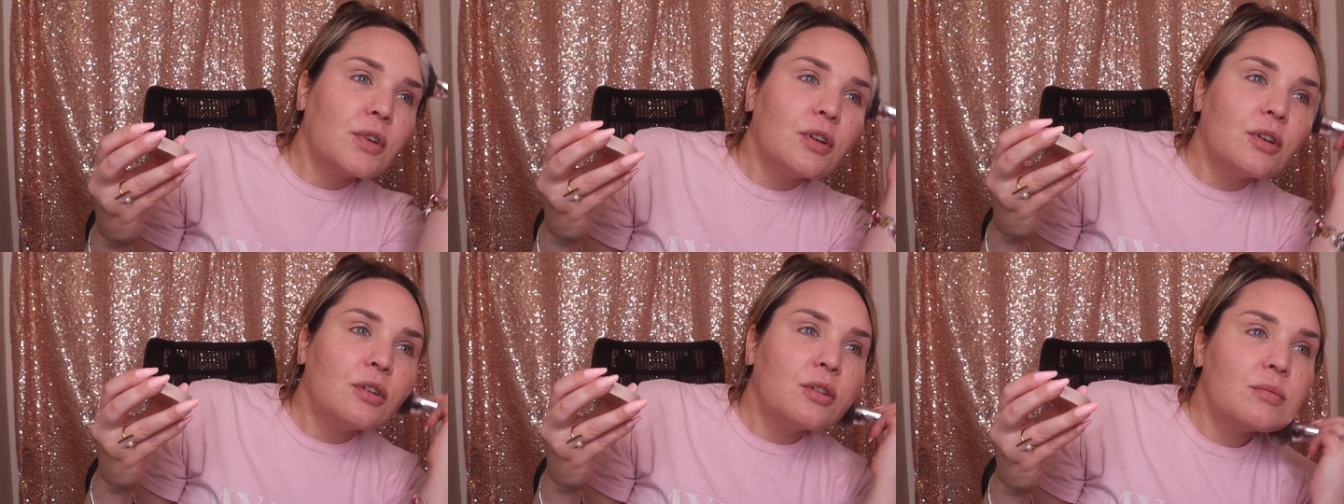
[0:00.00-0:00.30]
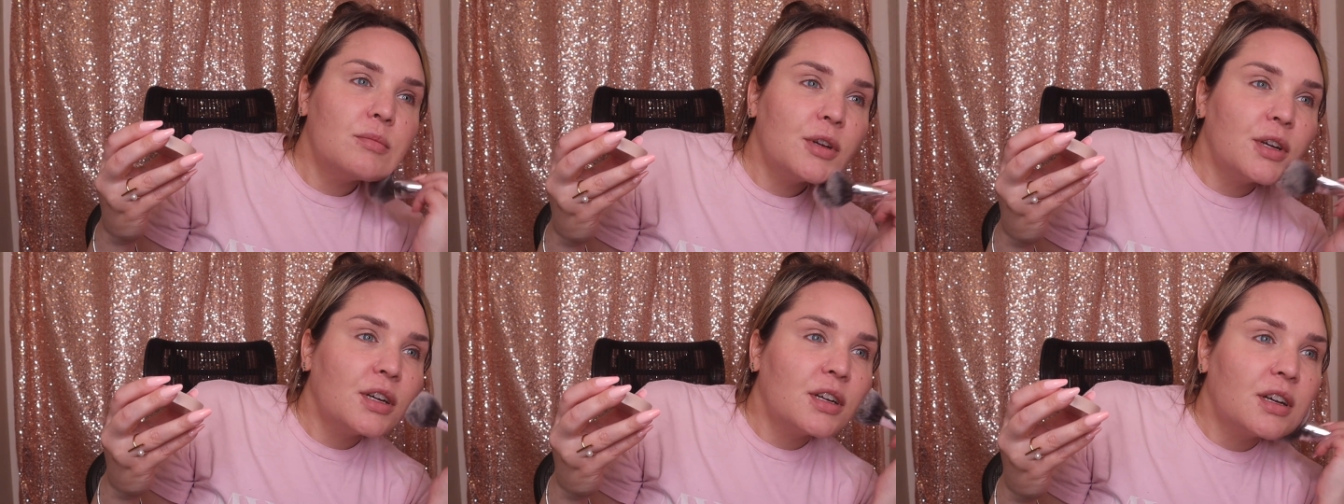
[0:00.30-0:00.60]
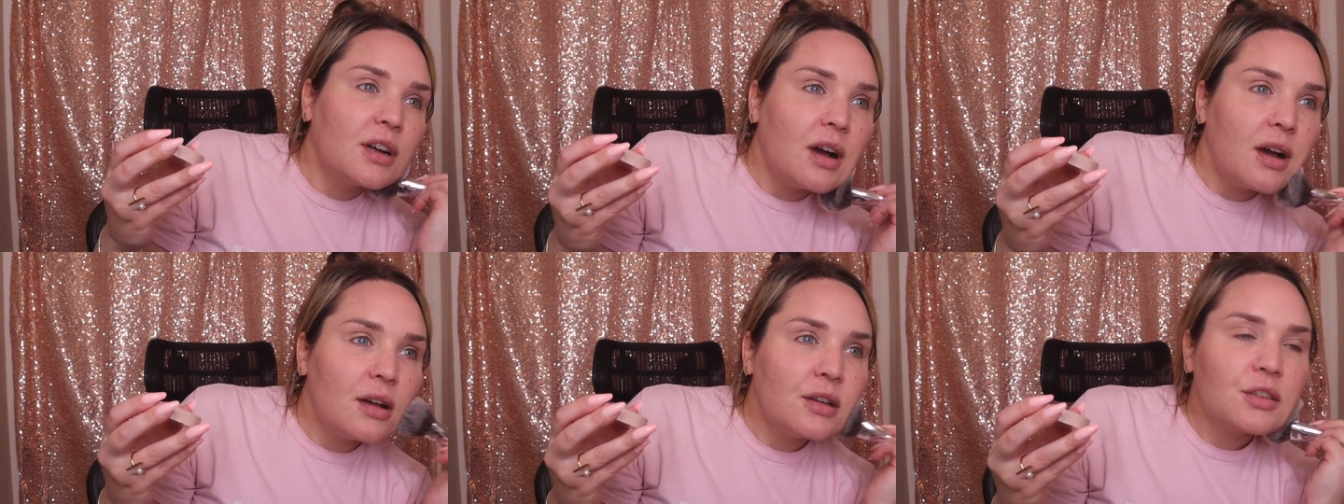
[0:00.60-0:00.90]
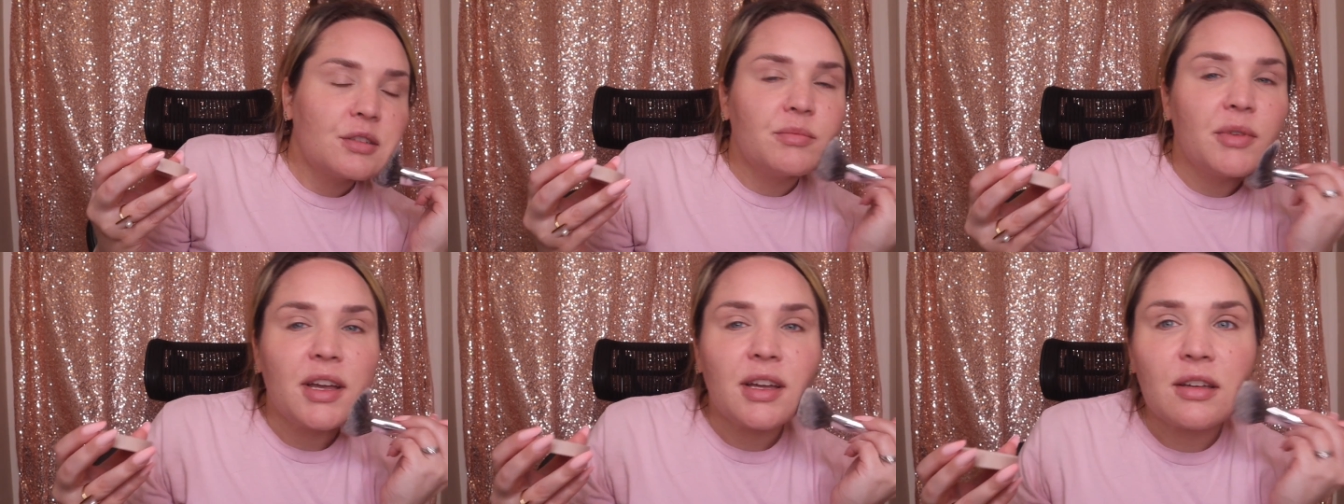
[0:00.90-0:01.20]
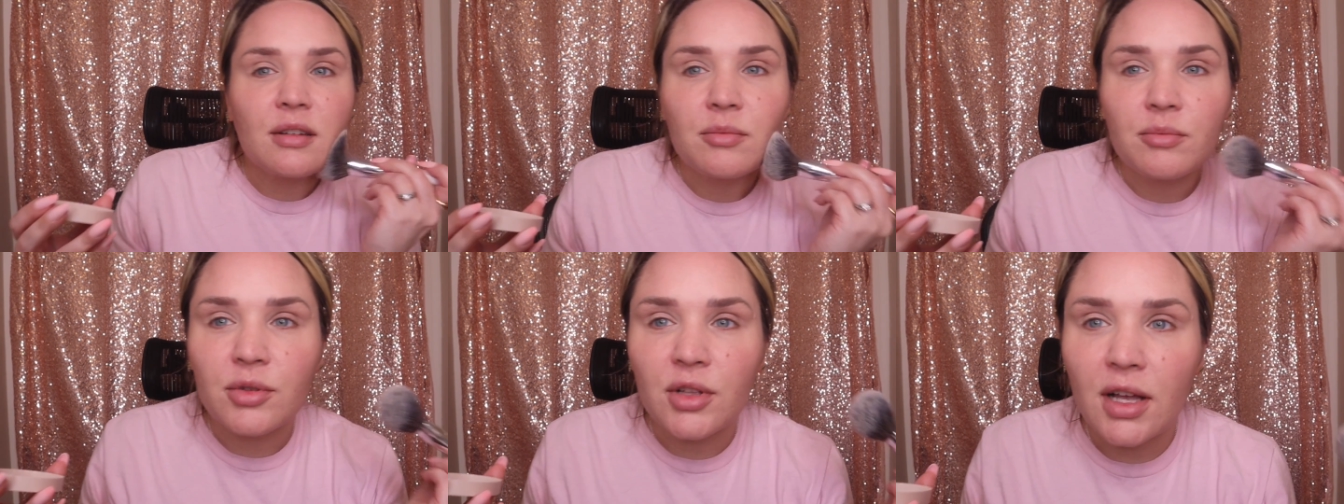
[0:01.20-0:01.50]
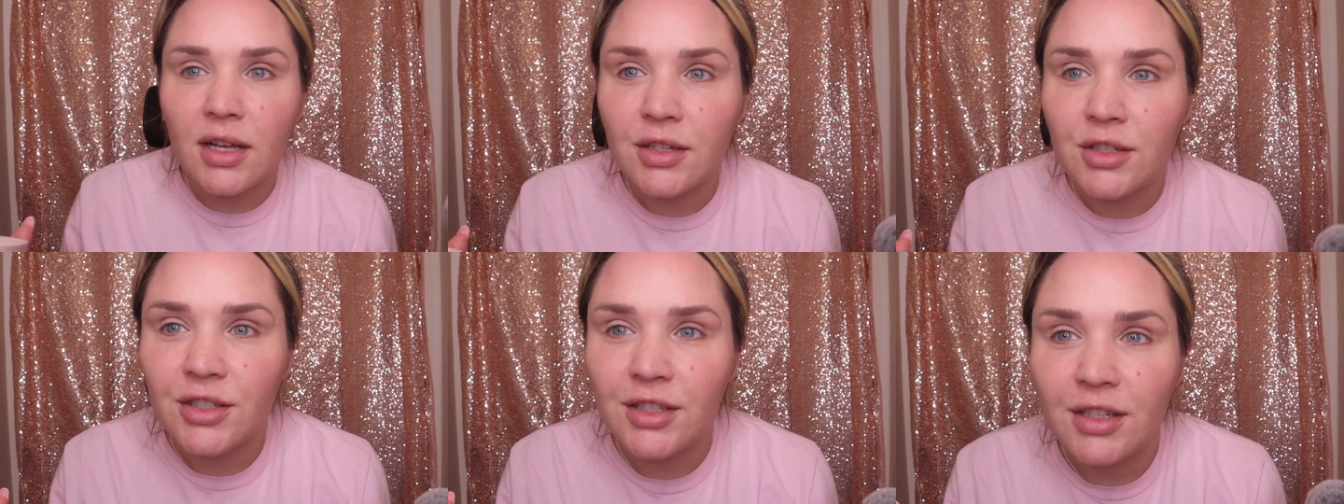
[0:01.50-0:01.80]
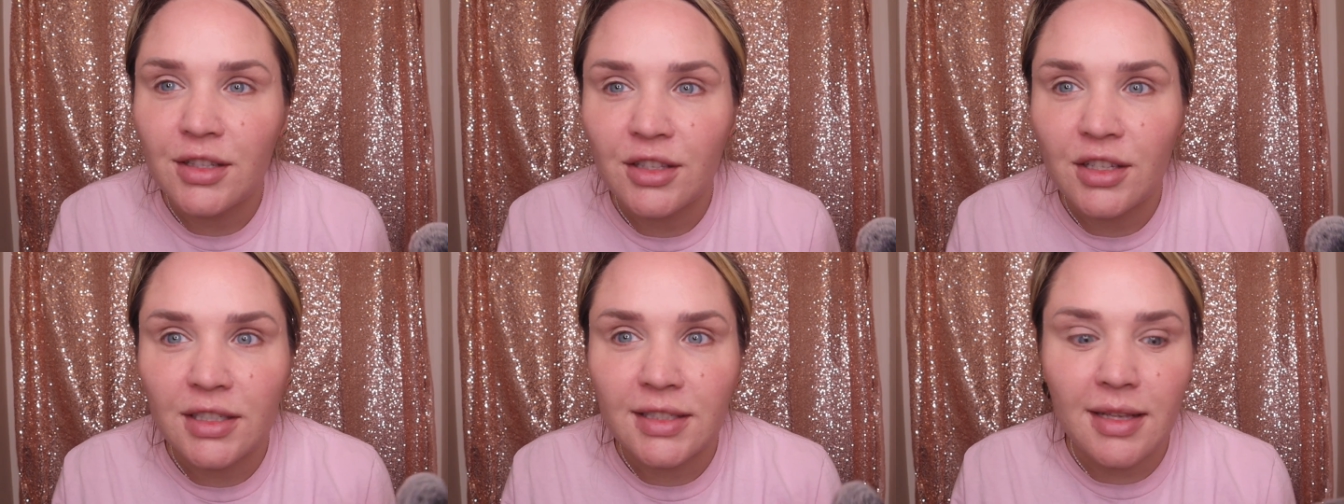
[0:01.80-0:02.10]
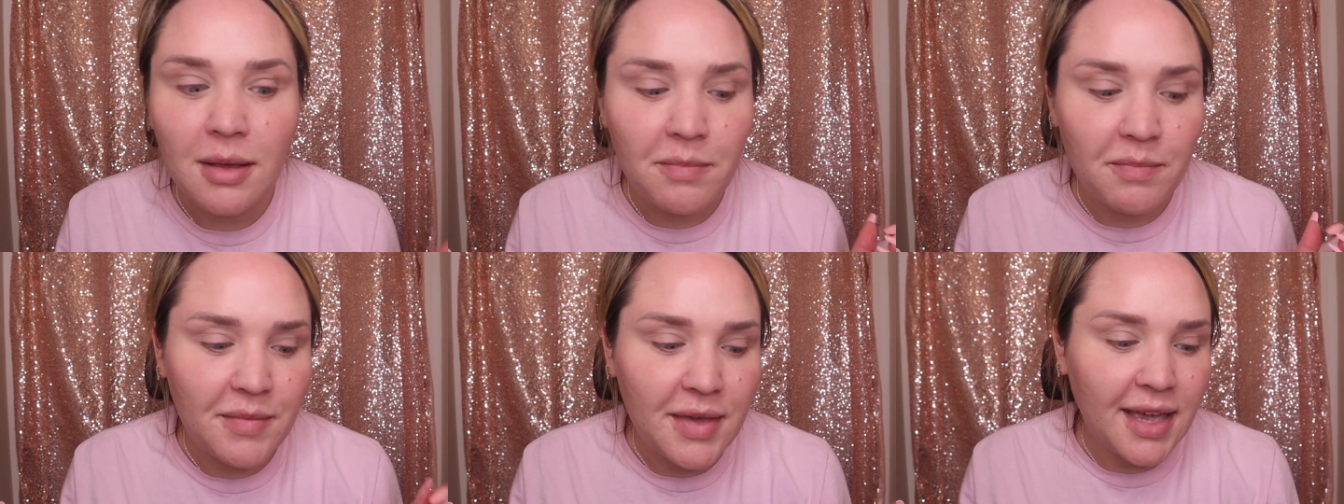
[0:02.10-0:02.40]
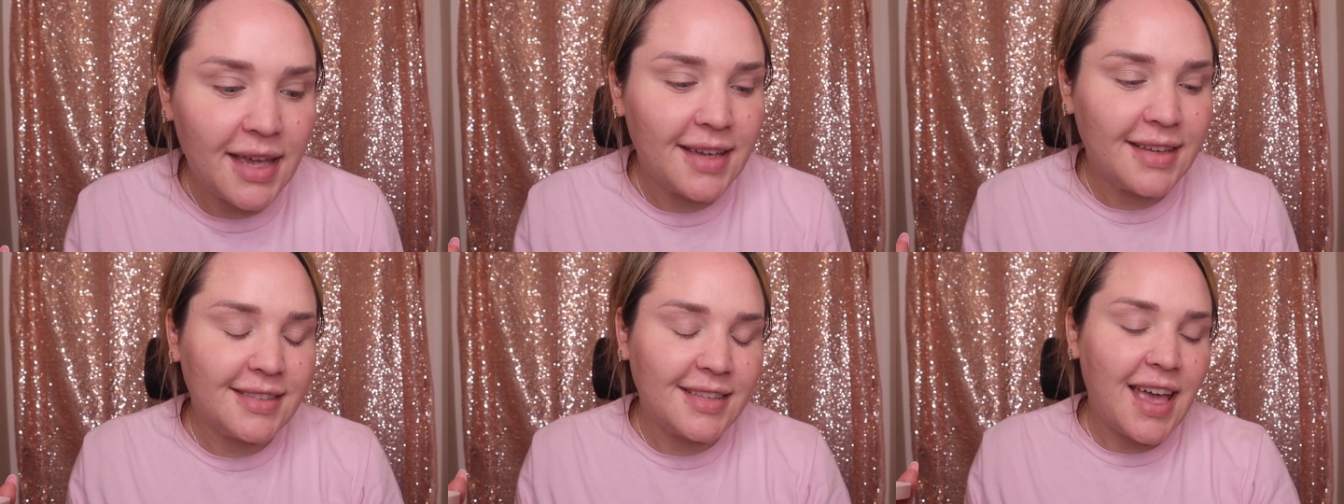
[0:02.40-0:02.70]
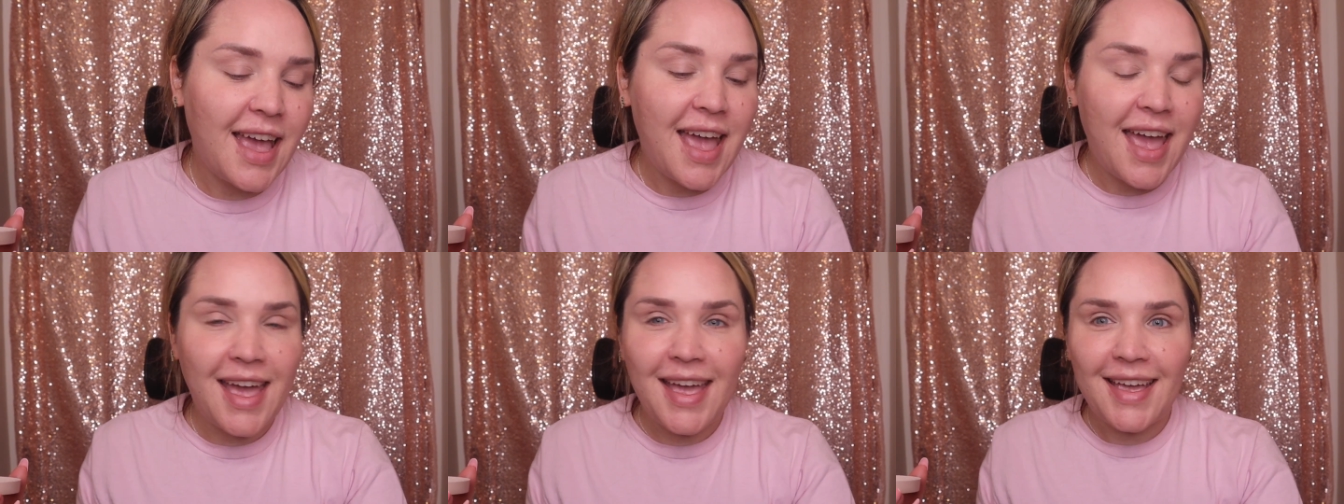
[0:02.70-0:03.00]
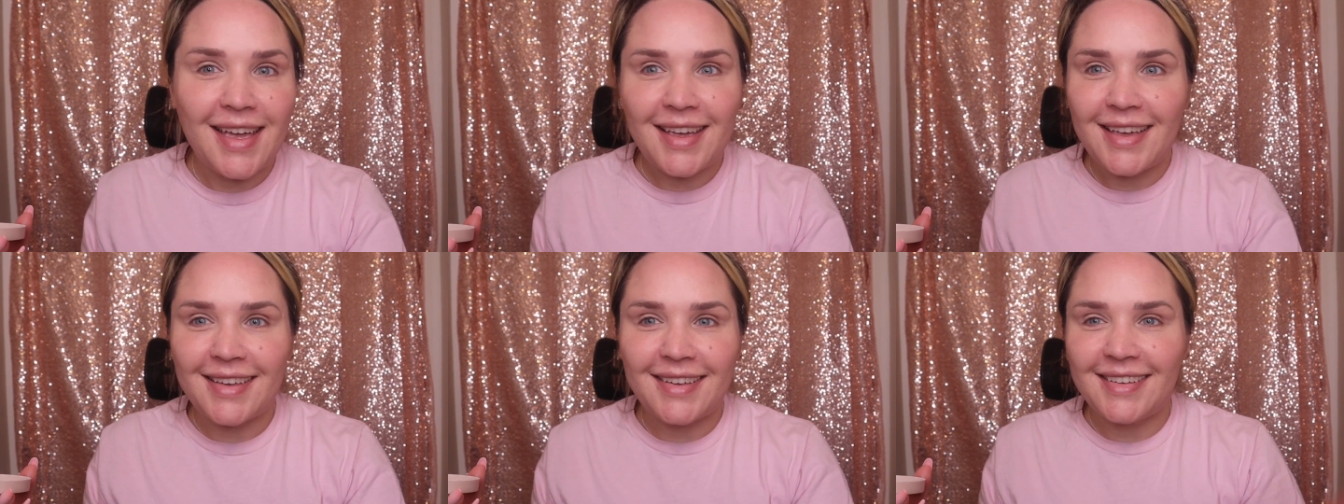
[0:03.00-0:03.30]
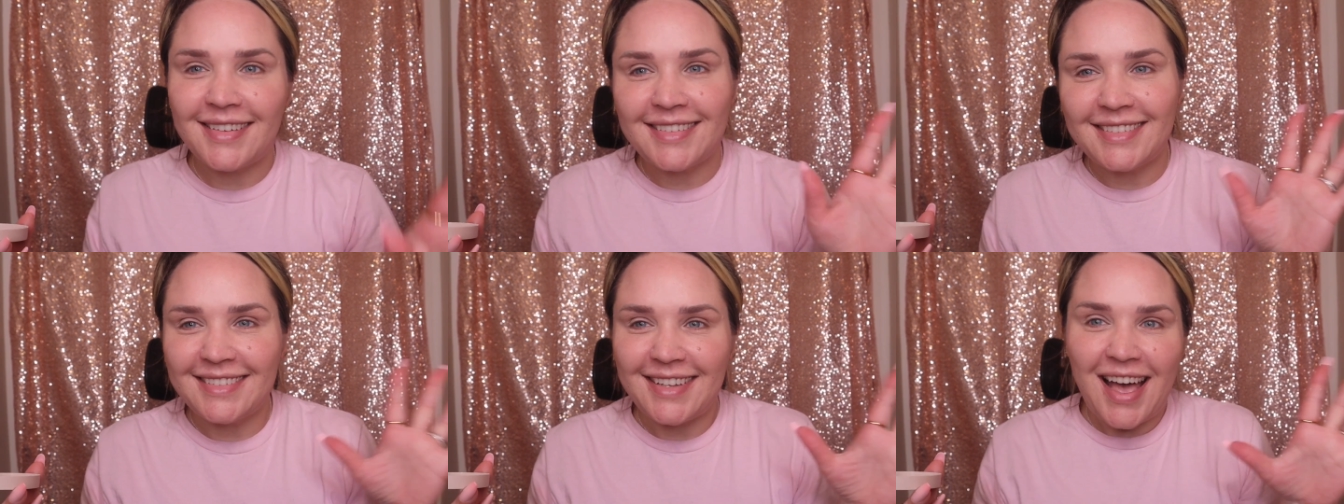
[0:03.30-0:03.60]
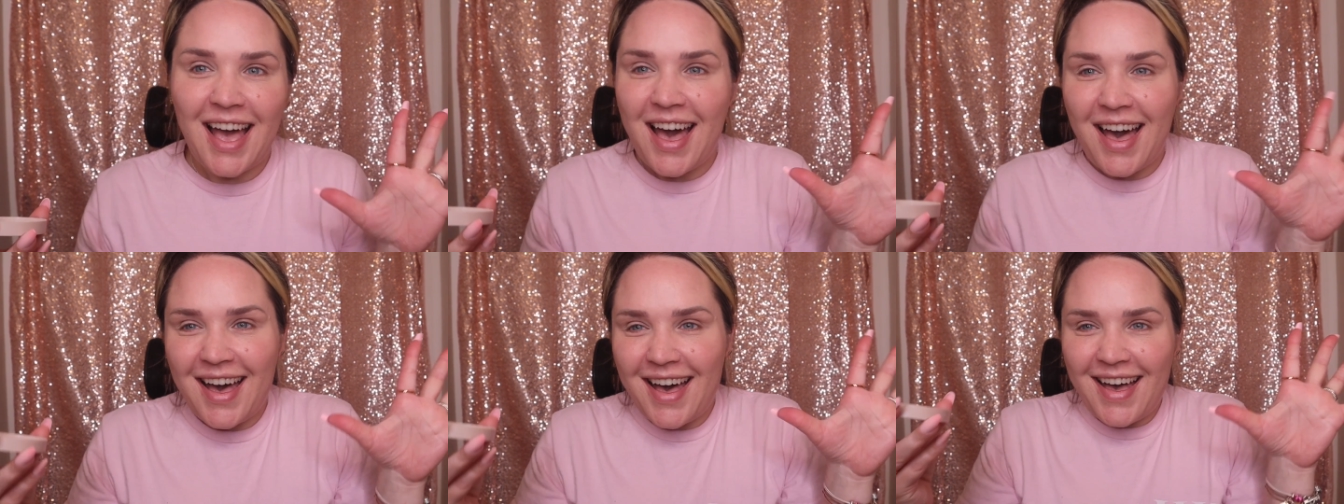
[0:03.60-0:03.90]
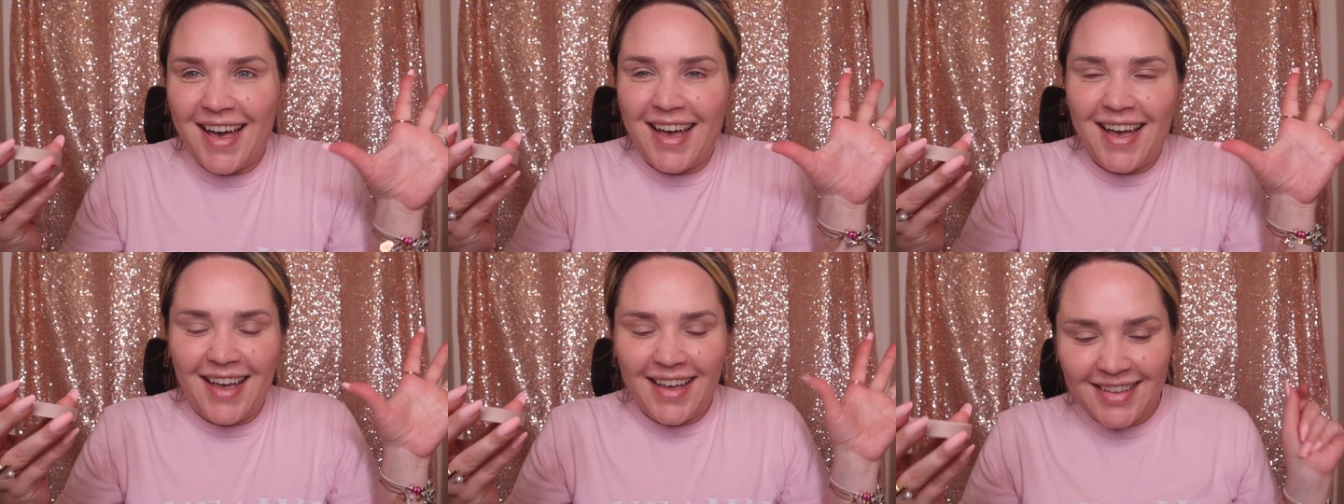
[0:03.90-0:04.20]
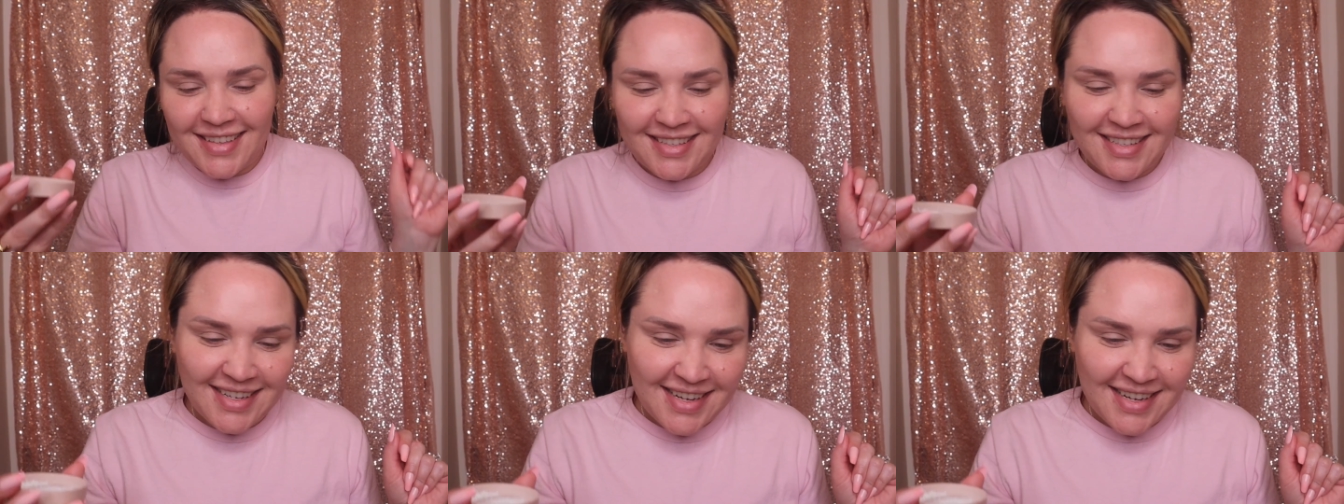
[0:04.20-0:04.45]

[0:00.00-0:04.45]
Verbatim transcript: Oh my gosh, my complexion looks amazing. Ah.